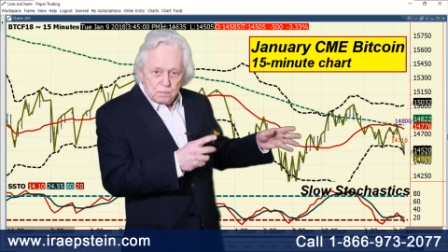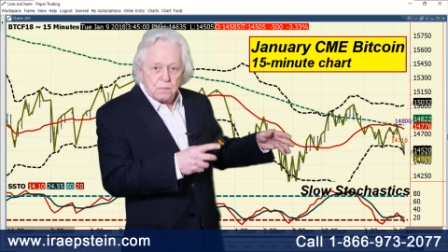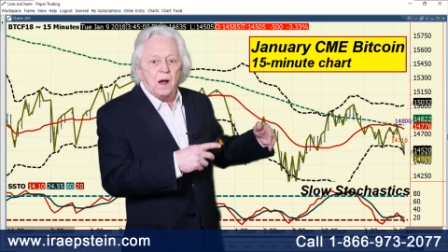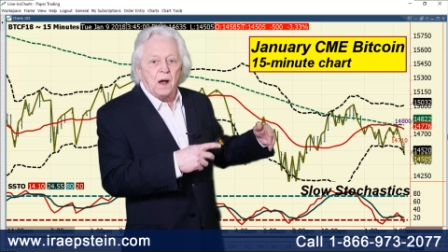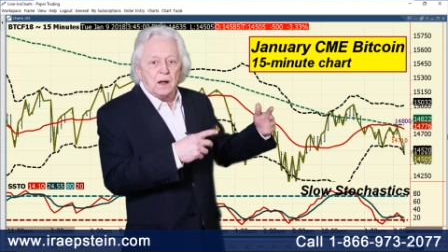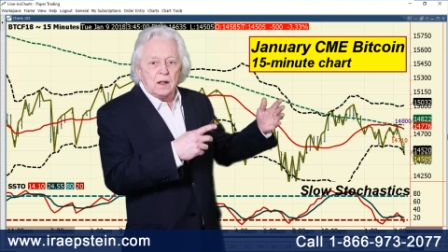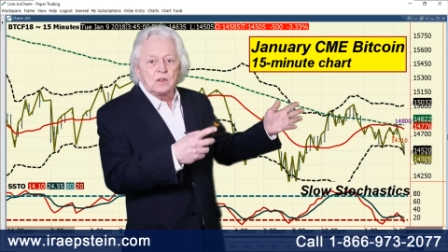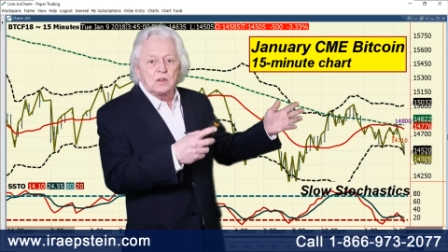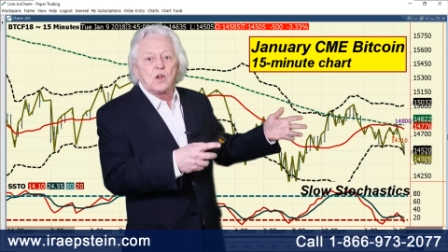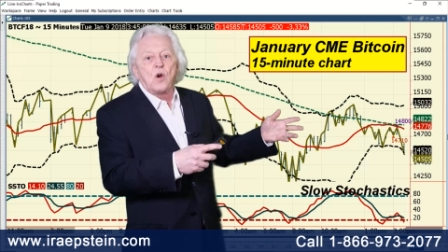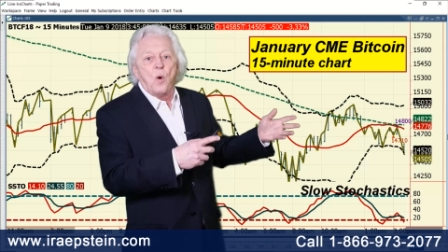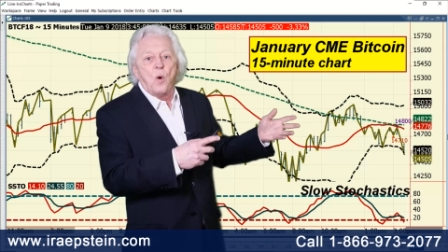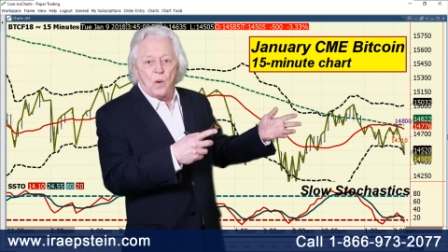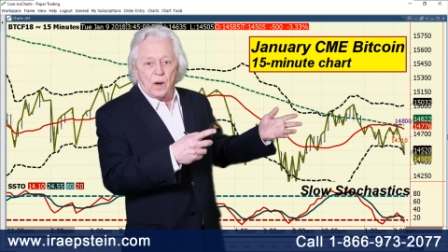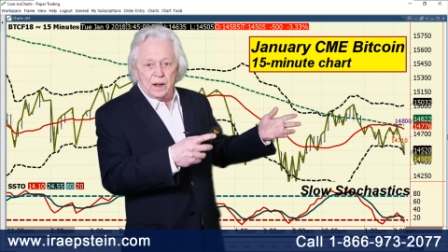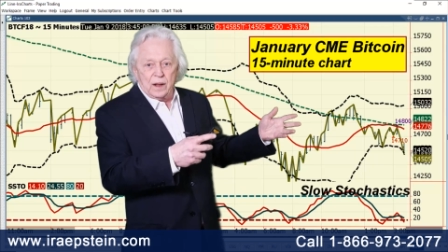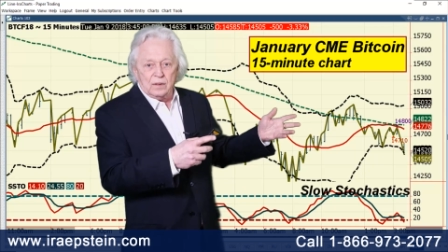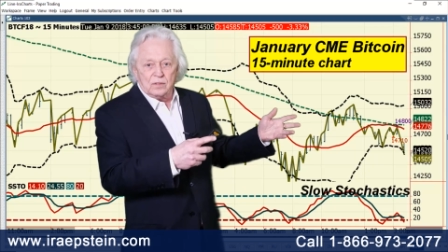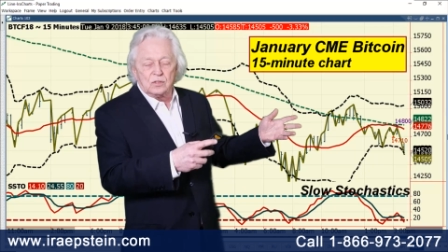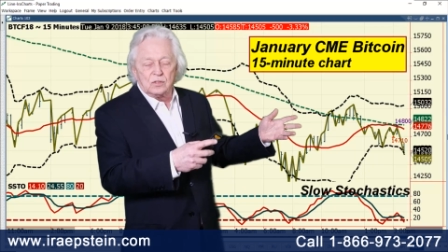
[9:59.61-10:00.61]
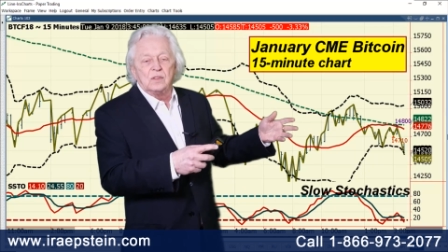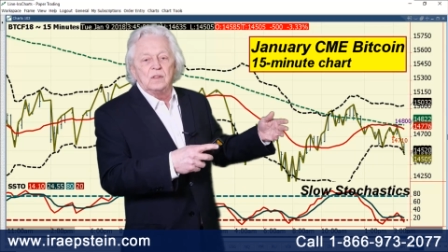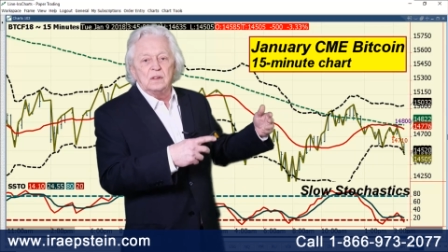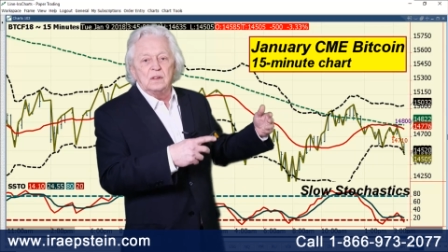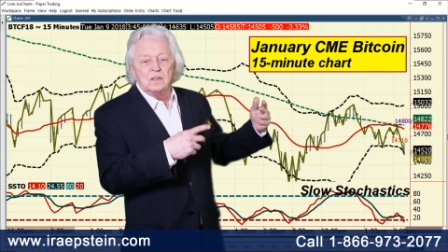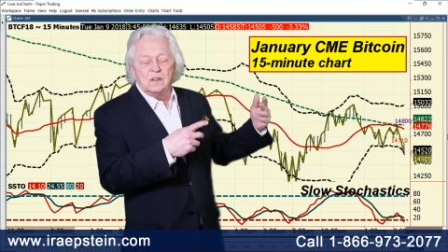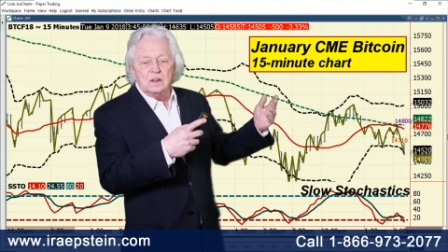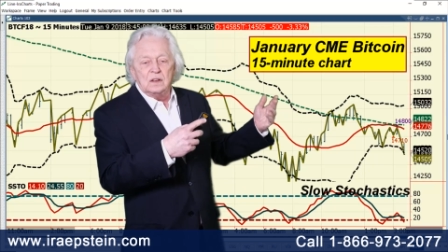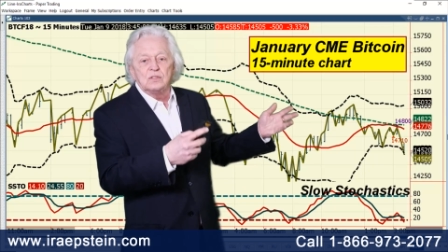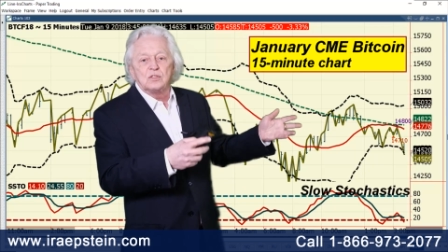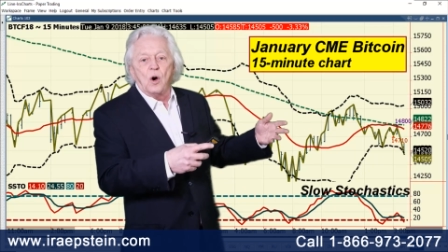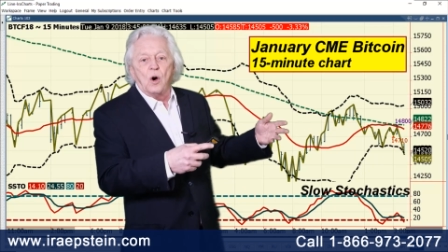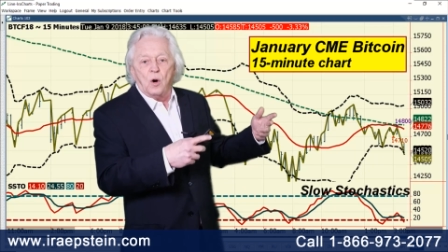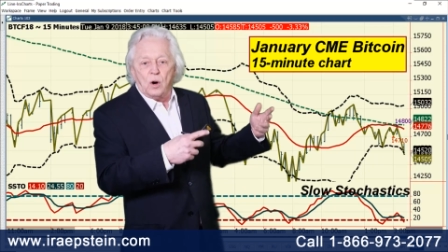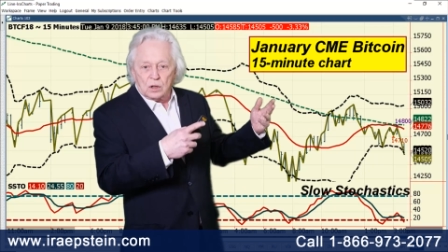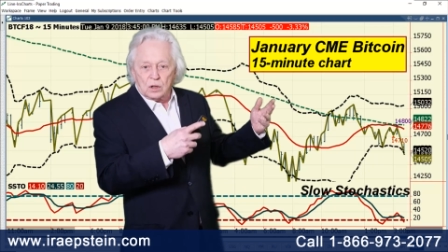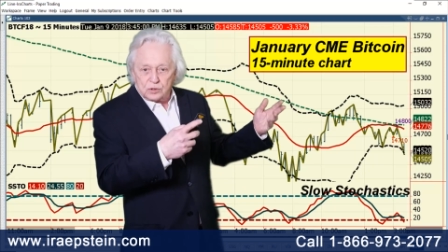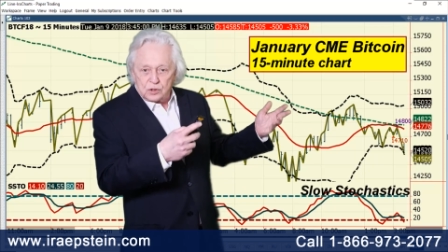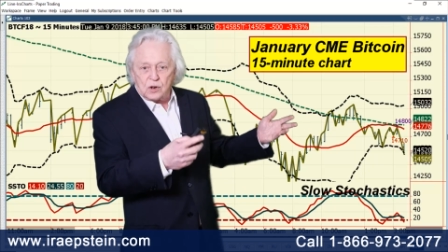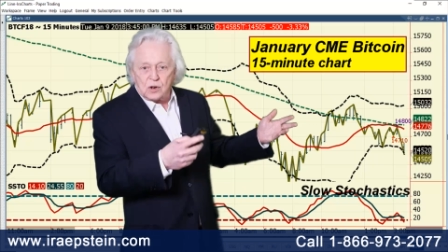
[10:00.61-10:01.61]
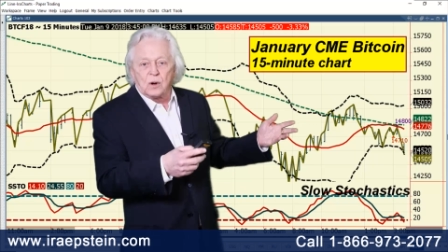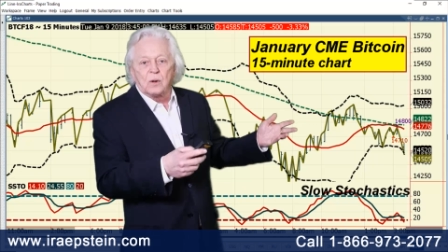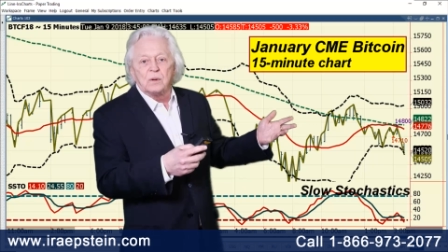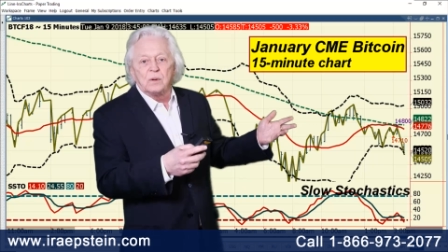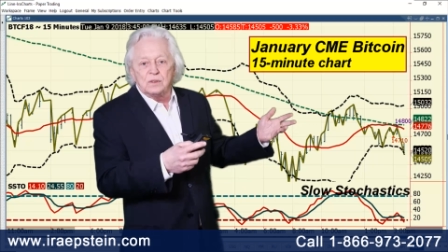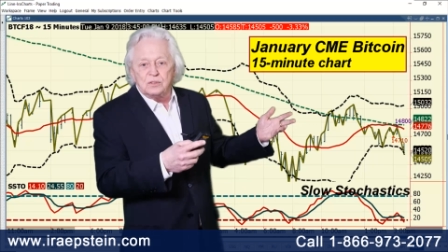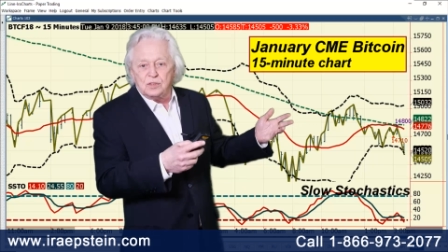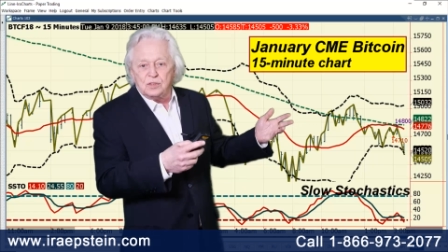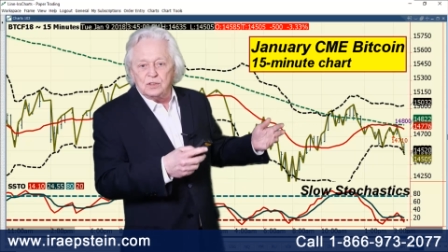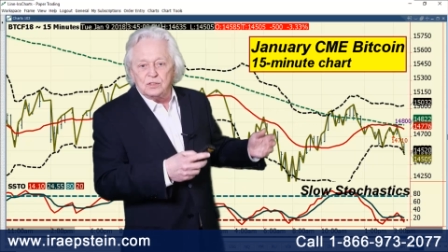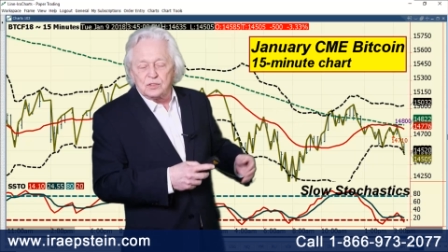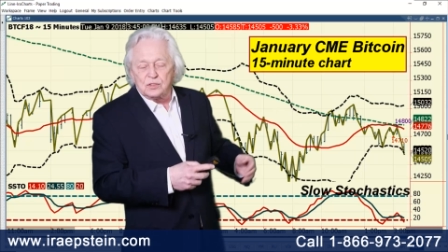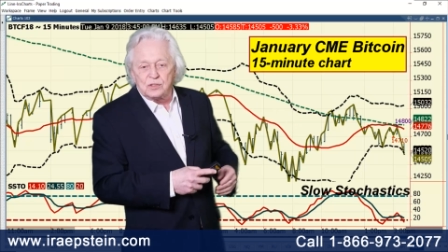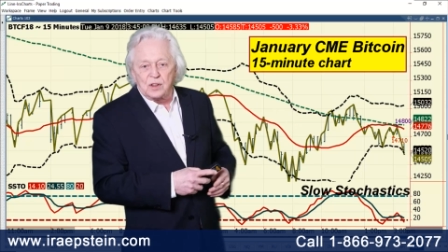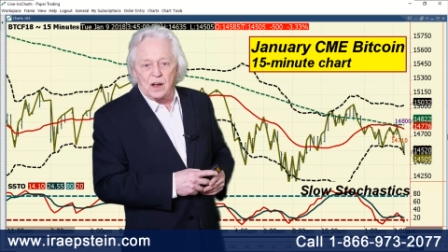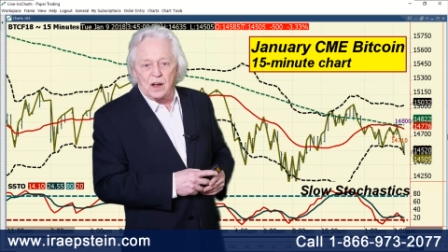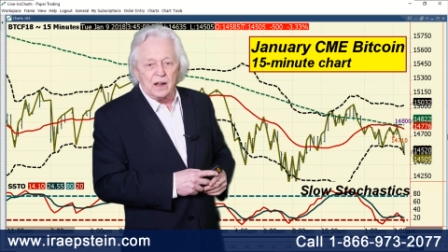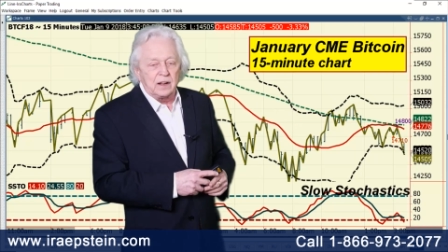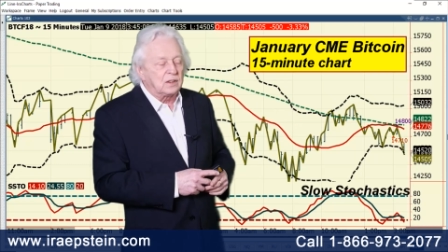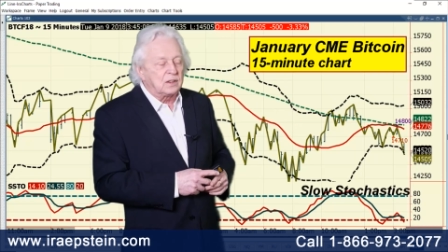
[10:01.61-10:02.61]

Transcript: uh, coins, the, these alt currencies, as they like